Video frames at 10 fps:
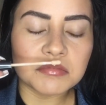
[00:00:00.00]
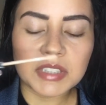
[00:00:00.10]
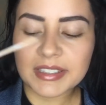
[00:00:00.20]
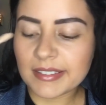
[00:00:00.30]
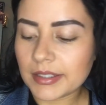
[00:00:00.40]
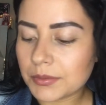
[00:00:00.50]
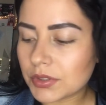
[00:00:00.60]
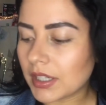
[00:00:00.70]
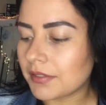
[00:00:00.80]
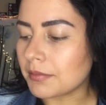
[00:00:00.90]
Doesn't seem
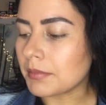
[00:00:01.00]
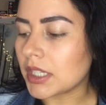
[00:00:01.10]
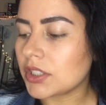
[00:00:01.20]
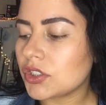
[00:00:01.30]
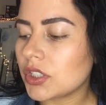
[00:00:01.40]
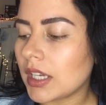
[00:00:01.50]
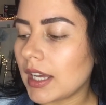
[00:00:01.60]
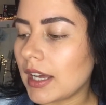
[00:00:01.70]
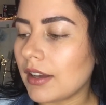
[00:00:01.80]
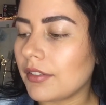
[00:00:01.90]
to have much
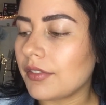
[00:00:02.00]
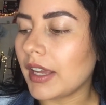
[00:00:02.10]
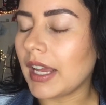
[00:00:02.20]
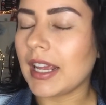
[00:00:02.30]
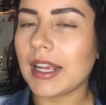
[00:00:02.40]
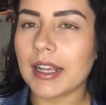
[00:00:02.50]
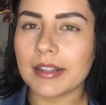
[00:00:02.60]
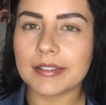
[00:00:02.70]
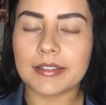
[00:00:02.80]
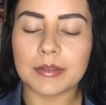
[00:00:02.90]
of
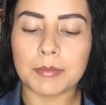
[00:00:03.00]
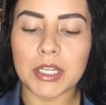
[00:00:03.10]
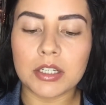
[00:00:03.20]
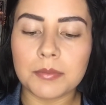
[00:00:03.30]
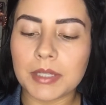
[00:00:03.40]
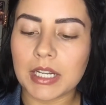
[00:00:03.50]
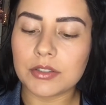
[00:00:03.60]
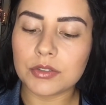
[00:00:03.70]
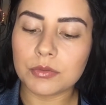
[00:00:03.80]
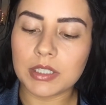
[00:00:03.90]
a smell, but I
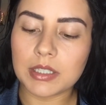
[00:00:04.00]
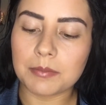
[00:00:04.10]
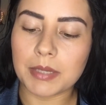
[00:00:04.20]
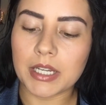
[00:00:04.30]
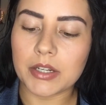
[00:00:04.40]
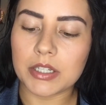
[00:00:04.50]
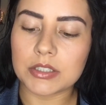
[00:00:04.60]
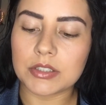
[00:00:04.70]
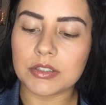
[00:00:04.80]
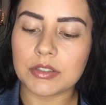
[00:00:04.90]
do want to compare
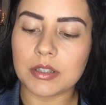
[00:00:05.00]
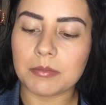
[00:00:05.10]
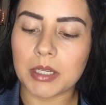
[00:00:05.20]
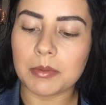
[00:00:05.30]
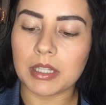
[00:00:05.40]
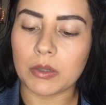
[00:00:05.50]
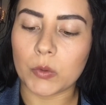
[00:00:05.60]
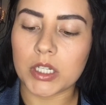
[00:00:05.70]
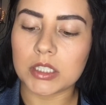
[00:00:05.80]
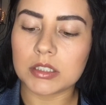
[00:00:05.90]
it to the Maybelline
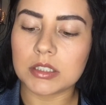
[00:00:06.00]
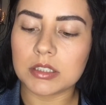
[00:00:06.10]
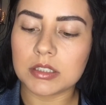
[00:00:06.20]
wand.